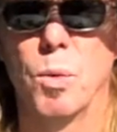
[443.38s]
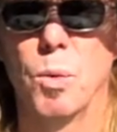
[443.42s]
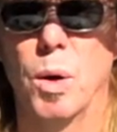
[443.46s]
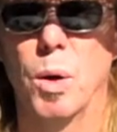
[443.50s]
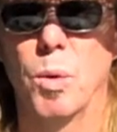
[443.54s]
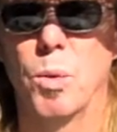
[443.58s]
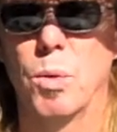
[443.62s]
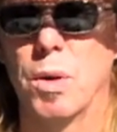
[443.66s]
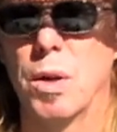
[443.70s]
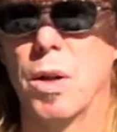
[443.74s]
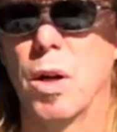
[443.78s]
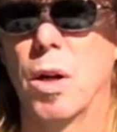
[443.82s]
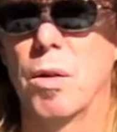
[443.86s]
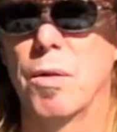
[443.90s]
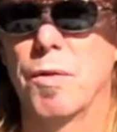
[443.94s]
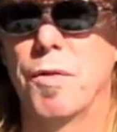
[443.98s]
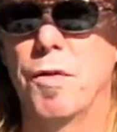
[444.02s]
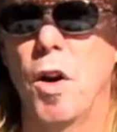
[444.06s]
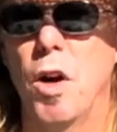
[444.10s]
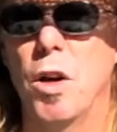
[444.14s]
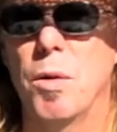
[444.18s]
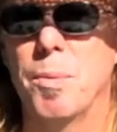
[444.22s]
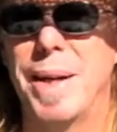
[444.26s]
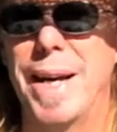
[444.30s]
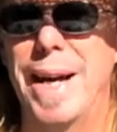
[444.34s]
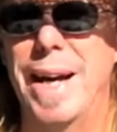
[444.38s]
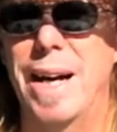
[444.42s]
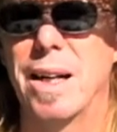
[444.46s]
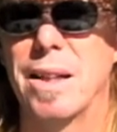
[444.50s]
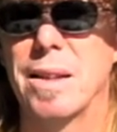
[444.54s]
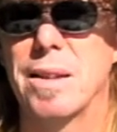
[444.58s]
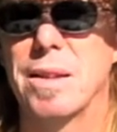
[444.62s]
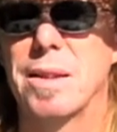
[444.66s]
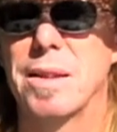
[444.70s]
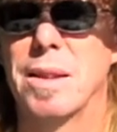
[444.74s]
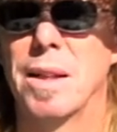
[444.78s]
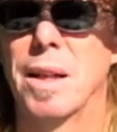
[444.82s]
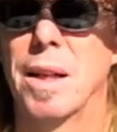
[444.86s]
were called farm
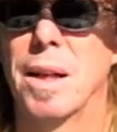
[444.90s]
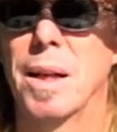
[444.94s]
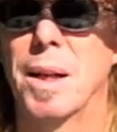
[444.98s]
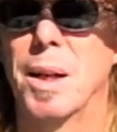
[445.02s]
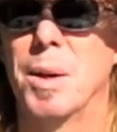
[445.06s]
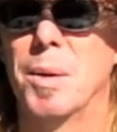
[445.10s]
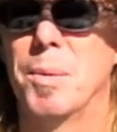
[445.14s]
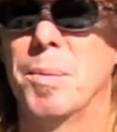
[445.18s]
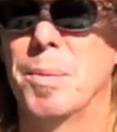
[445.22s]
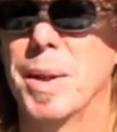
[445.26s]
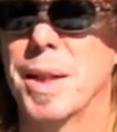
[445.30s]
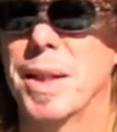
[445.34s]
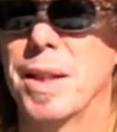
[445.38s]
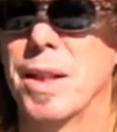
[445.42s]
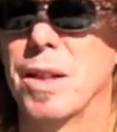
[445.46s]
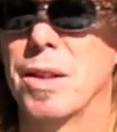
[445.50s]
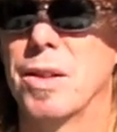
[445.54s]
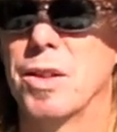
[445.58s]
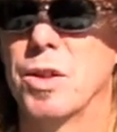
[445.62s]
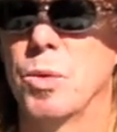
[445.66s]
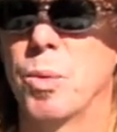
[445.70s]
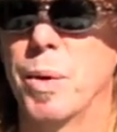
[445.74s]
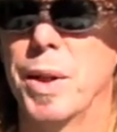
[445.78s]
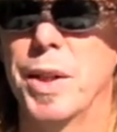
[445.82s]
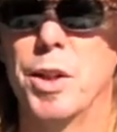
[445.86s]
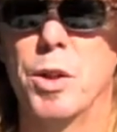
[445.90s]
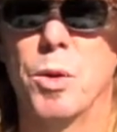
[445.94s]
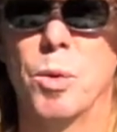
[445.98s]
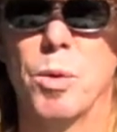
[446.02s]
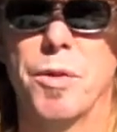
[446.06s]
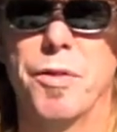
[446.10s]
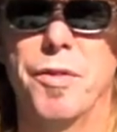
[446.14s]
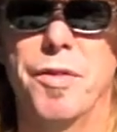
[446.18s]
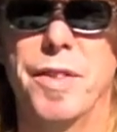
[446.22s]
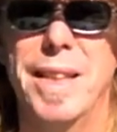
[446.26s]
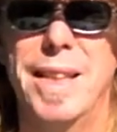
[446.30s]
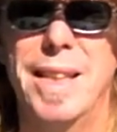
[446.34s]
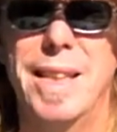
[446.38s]
cats, because when you were
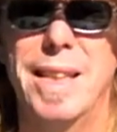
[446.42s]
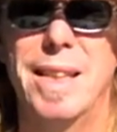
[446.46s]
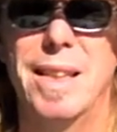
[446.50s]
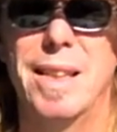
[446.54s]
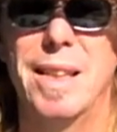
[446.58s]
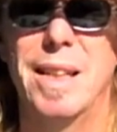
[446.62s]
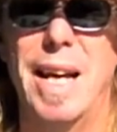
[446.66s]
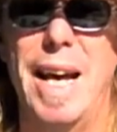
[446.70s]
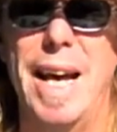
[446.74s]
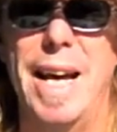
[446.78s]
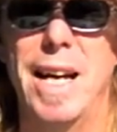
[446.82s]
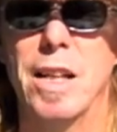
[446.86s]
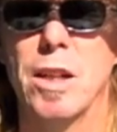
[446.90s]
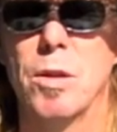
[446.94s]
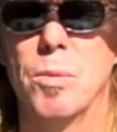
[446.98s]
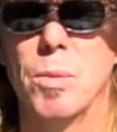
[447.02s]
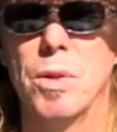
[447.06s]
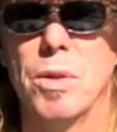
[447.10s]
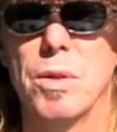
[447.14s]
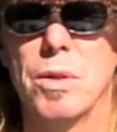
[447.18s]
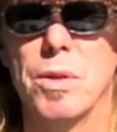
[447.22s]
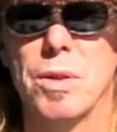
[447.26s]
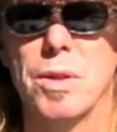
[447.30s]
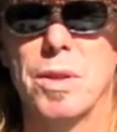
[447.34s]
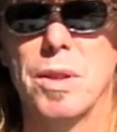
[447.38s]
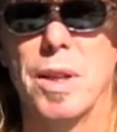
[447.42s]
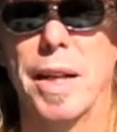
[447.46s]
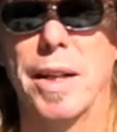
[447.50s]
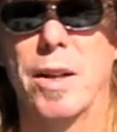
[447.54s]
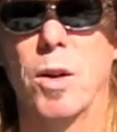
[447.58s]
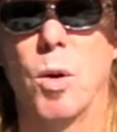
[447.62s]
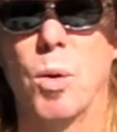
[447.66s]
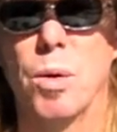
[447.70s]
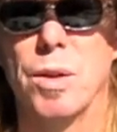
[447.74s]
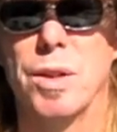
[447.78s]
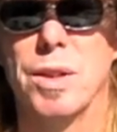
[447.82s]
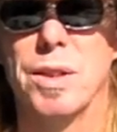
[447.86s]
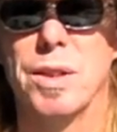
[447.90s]
feeding animals like
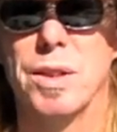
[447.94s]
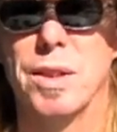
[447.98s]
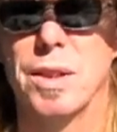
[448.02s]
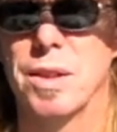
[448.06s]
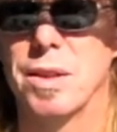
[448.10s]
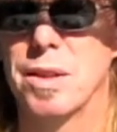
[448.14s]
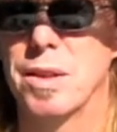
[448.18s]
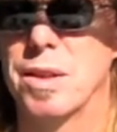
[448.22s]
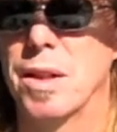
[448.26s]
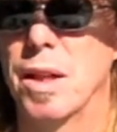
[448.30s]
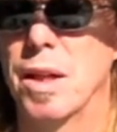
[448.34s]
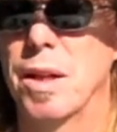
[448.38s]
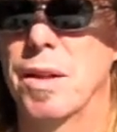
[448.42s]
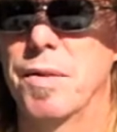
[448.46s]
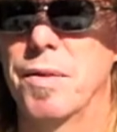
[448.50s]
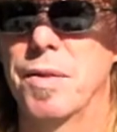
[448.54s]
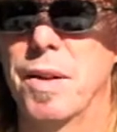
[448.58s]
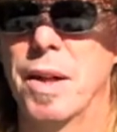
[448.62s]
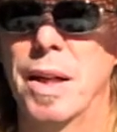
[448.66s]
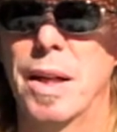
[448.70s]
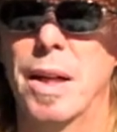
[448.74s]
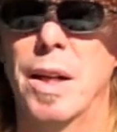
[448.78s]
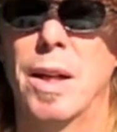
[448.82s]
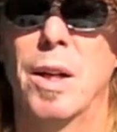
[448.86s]
horses and stuff,